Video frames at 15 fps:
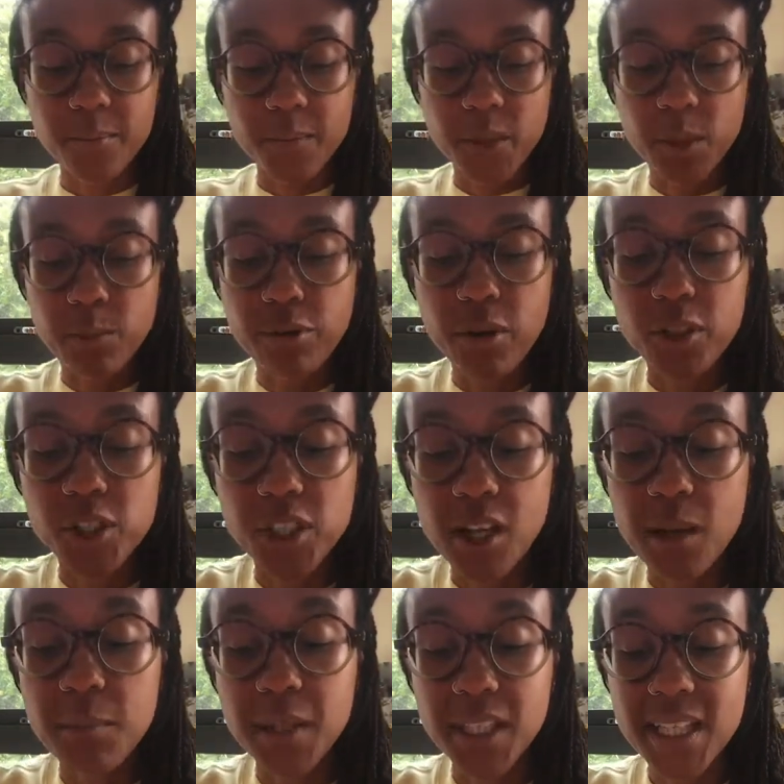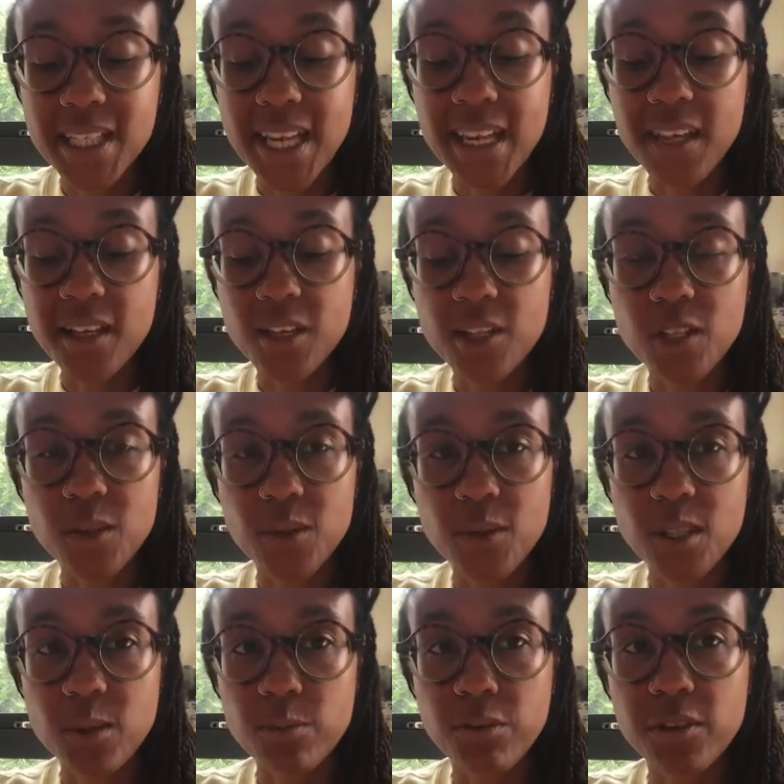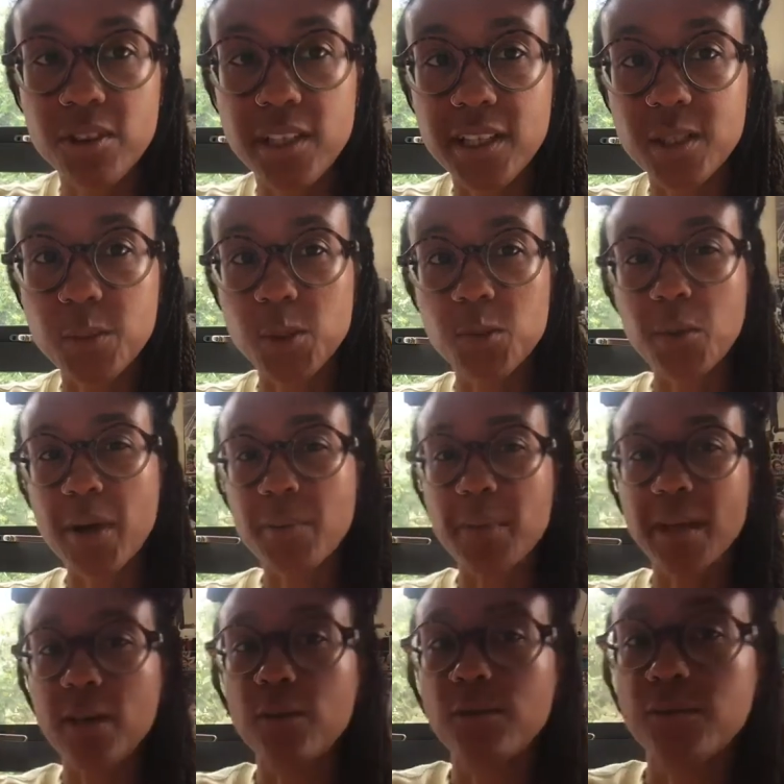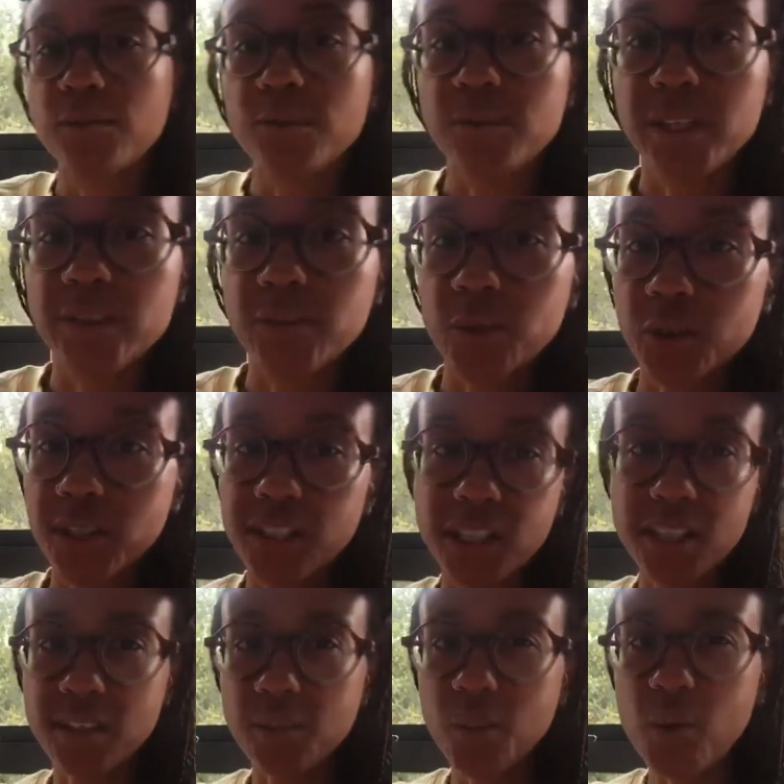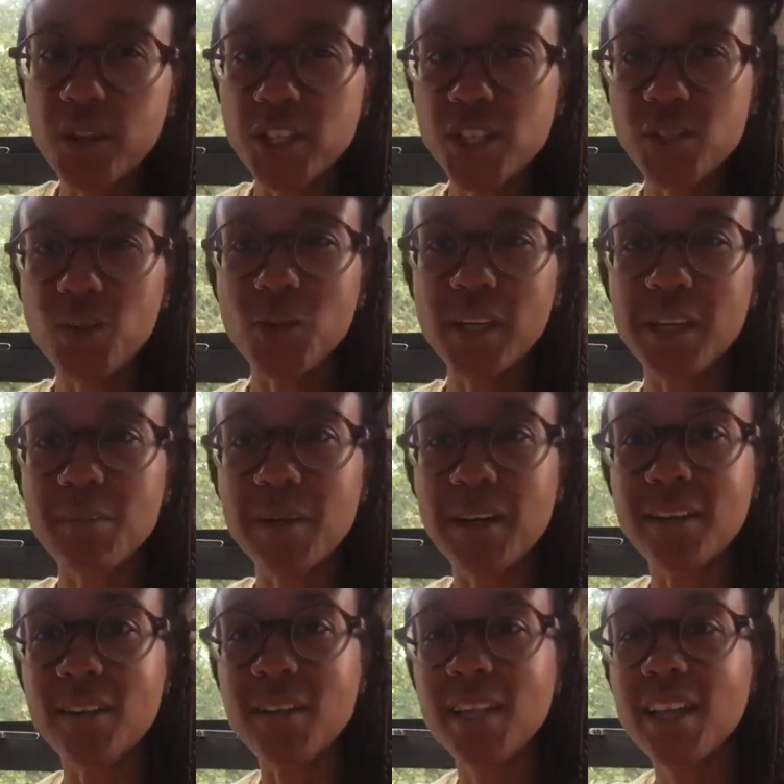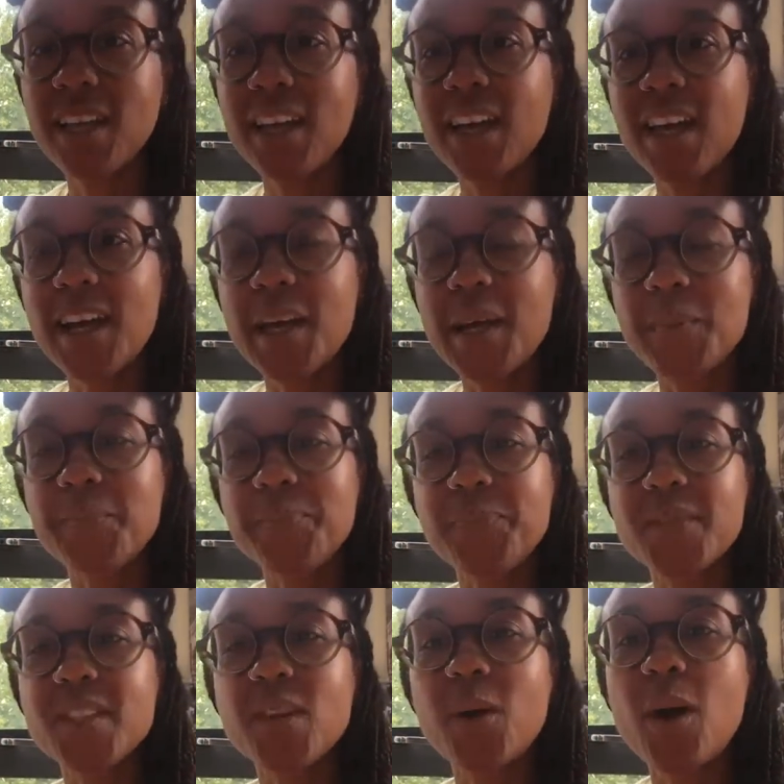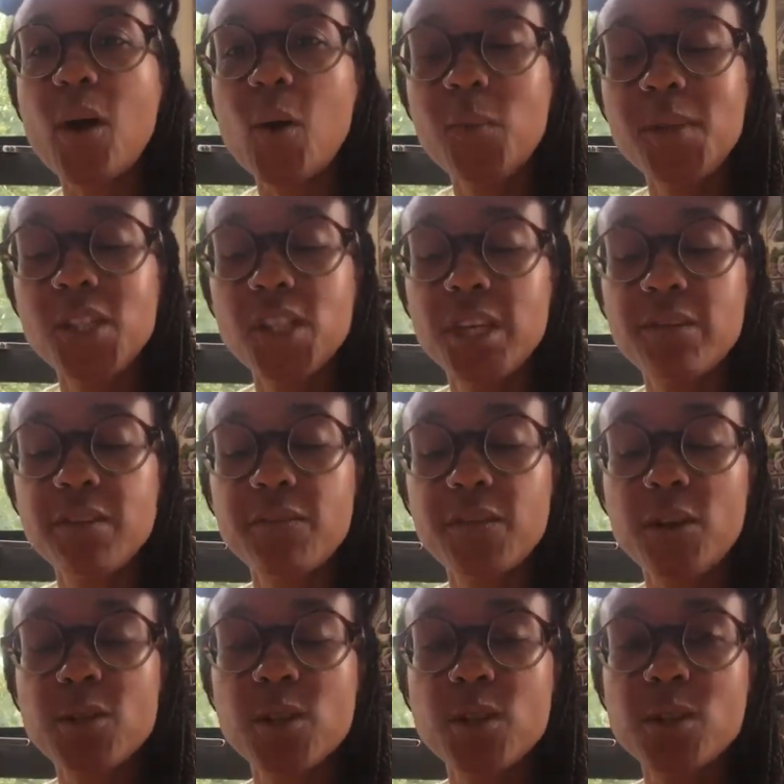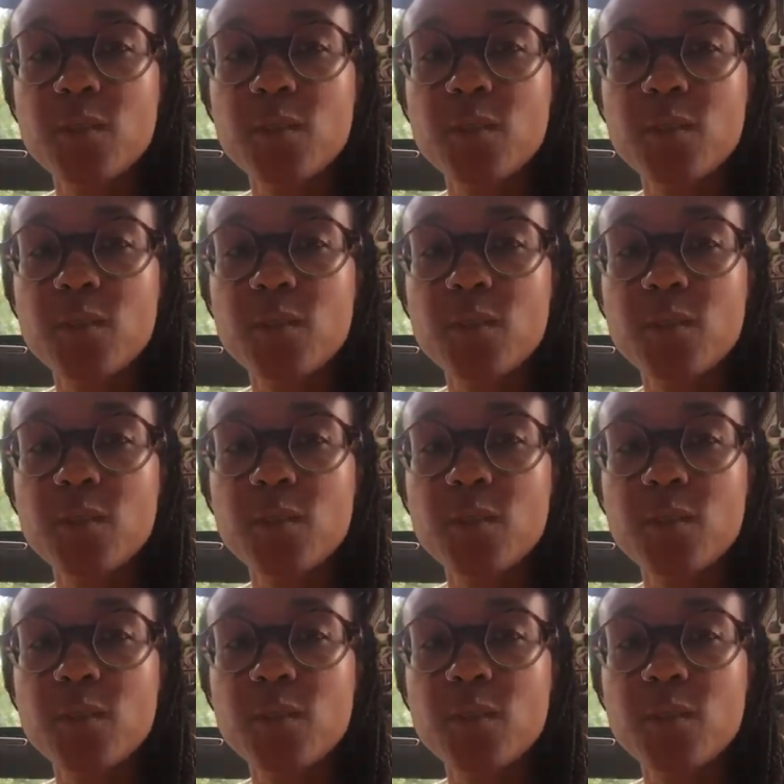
the approach that I'm going to take to this project, which might be helpful if you're thinking, what is she talking about? So I'll be sharing photos